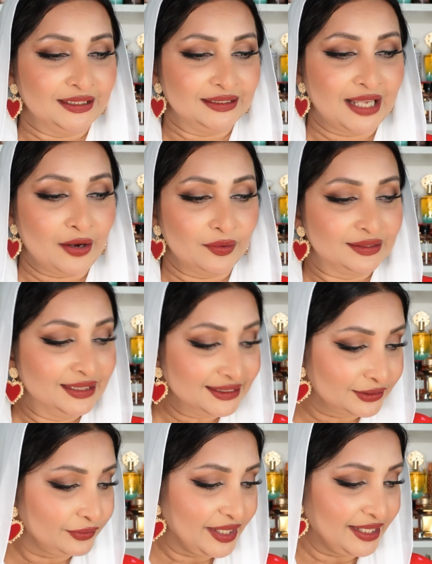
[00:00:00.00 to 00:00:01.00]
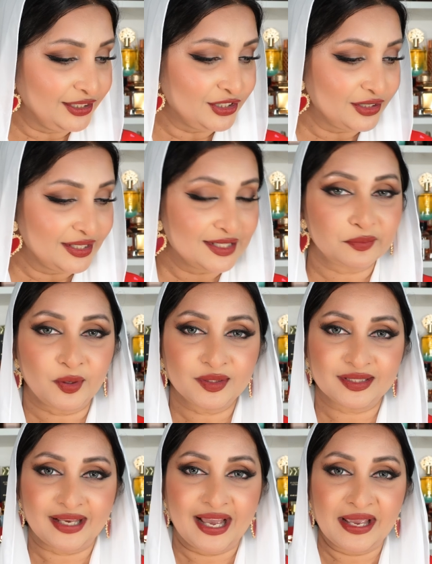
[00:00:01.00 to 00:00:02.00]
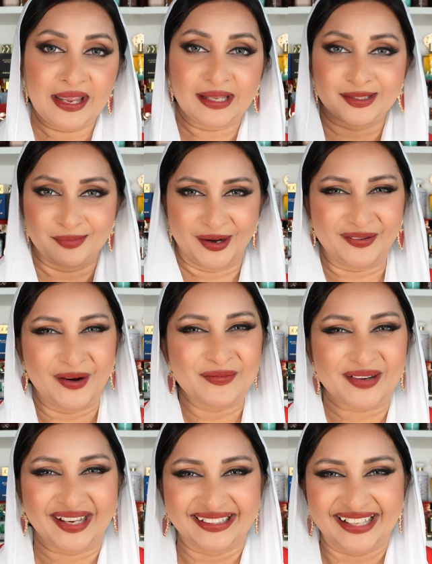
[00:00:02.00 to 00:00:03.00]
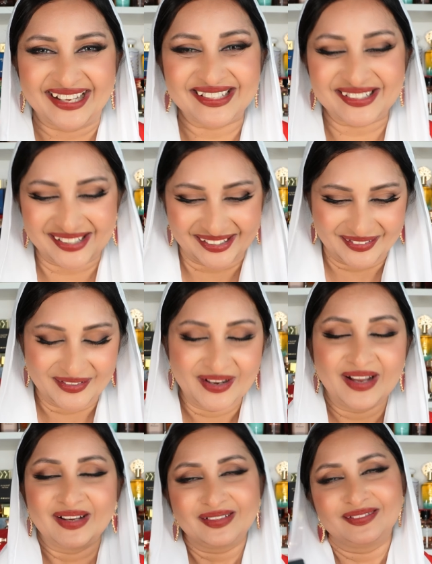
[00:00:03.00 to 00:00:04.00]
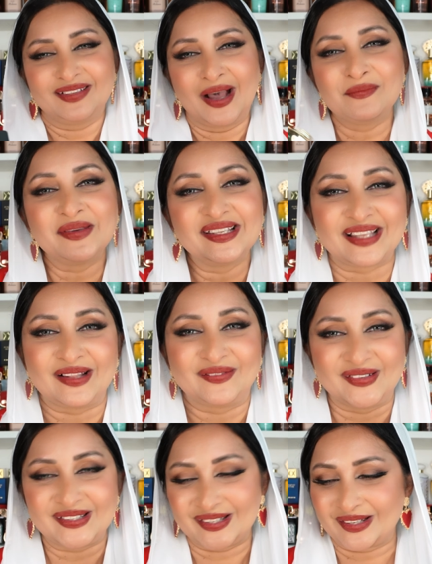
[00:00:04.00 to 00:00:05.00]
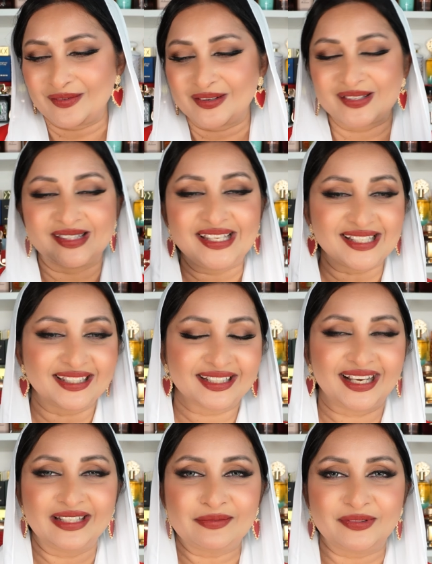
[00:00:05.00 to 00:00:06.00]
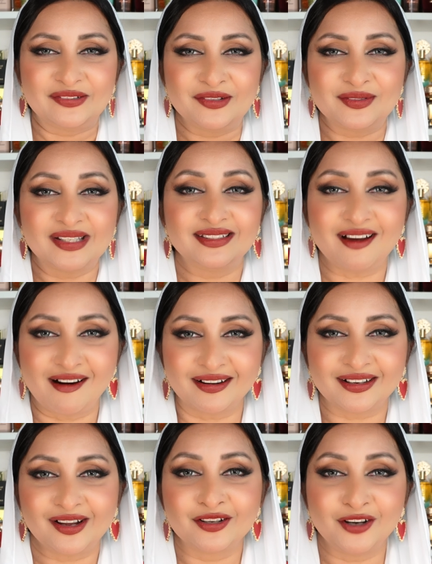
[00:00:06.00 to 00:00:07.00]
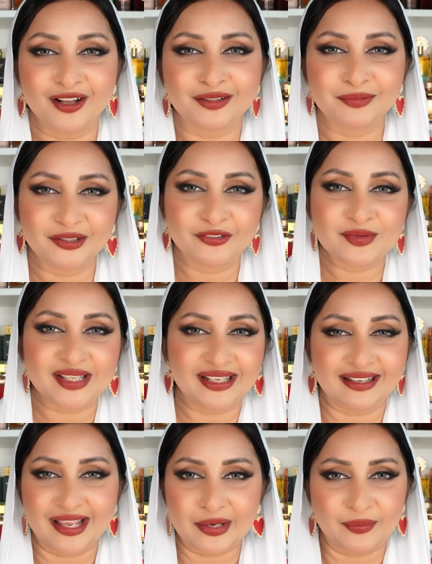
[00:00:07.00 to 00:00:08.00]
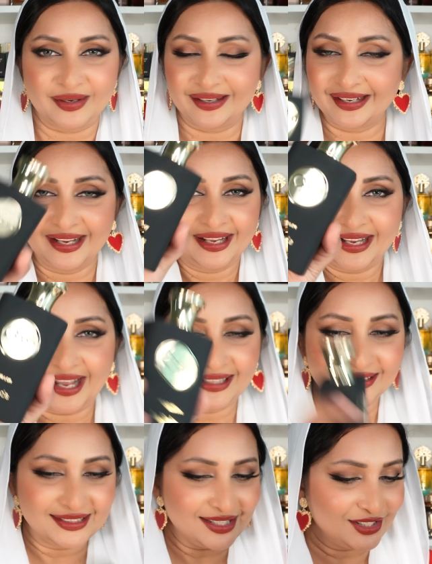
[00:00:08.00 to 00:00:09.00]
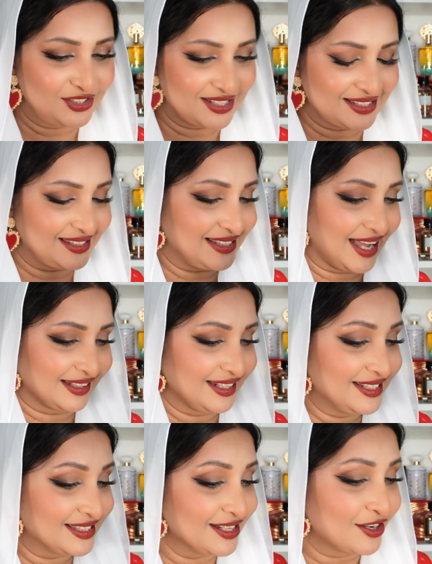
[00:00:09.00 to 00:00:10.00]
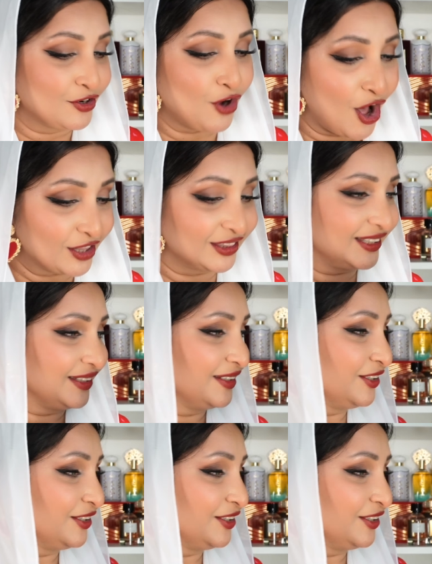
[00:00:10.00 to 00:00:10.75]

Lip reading: now this range is what I expect from Khadlaj, you know. I'm being selfish, okay, because these are the kind of perfumes, that dark goth perfumes that I like wearing. And this is just that. It's a goth